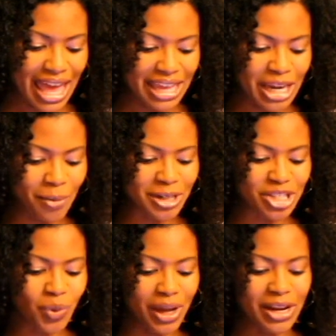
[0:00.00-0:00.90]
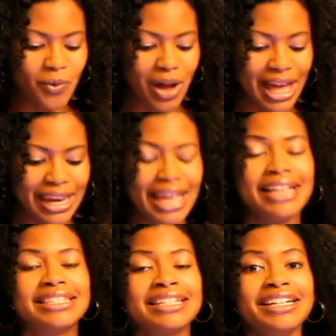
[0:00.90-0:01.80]
Number 21
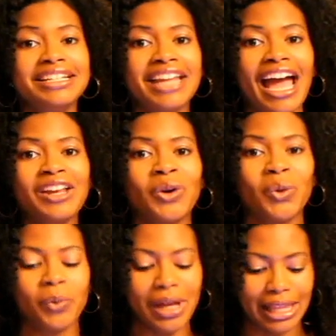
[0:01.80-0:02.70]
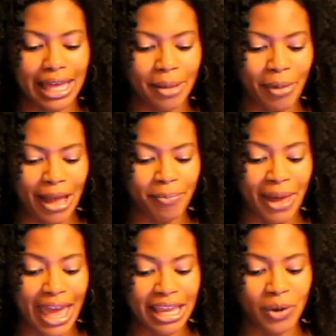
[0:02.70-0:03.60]
is Goodnight Gorilla by
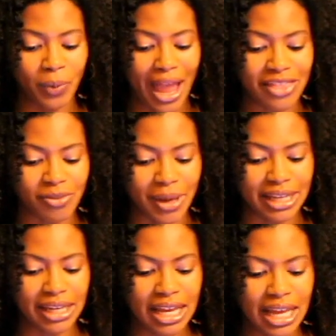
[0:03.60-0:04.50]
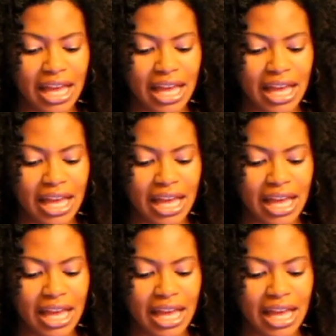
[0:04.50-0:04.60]
Peggy Rathman.